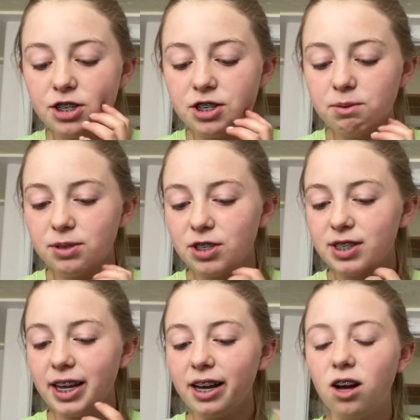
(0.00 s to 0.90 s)
She was just
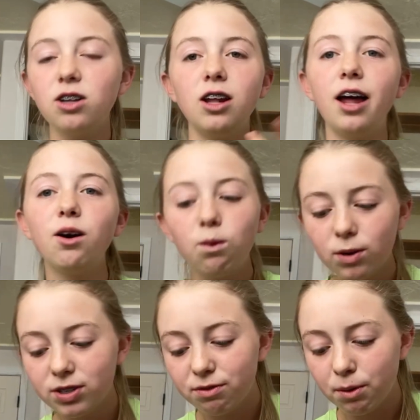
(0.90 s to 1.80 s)
like a lot of
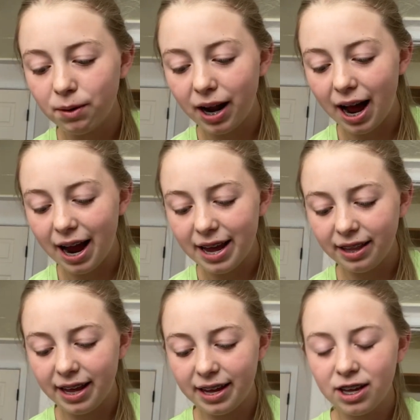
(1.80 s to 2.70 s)
horse for what I
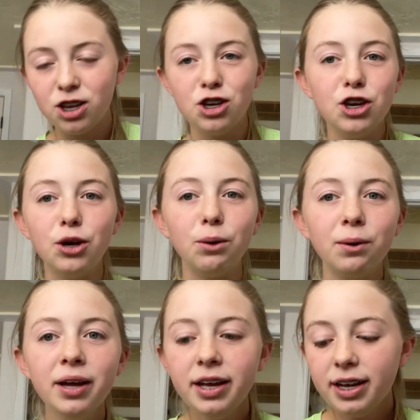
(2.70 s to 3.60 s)
knew.
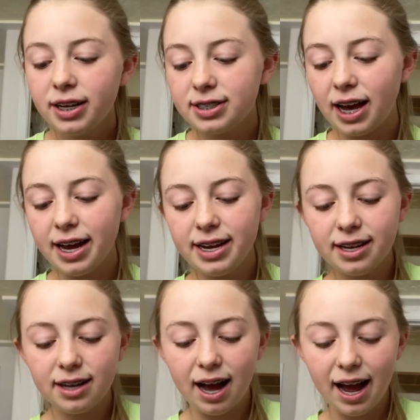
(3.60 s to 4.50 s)
Because I
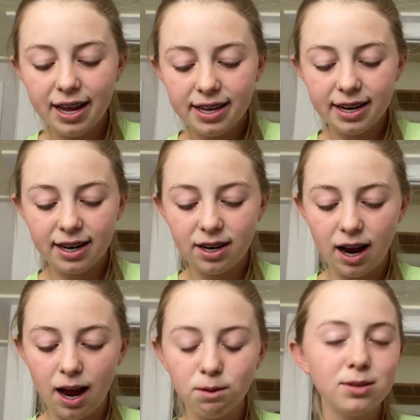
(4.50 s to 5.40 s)

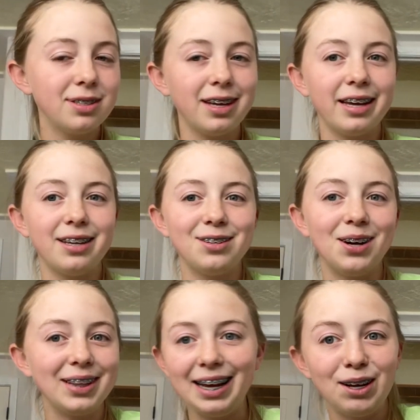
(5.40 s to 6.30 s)
was like
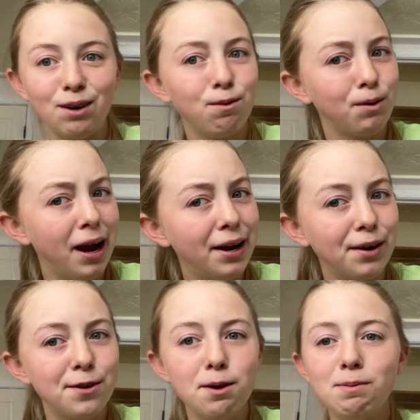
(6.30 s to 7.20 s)
not that good of a rider.
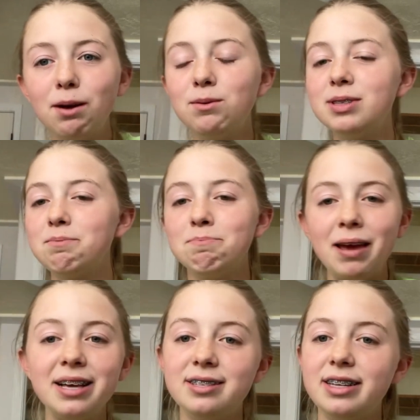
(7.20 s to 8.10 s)
Nomad was
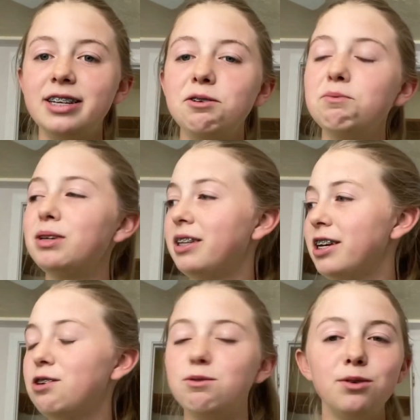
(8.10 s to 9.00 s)
amazing. He would
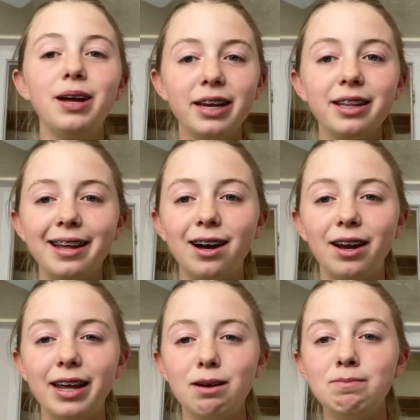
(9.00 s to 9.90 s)
let you do anything on
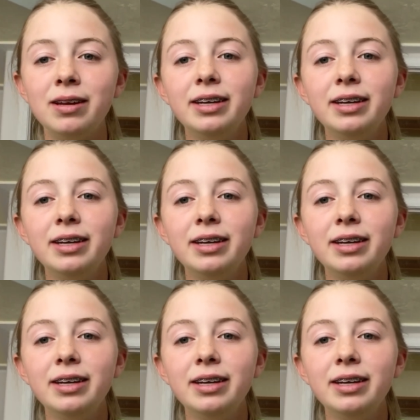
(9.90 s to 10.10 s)
him.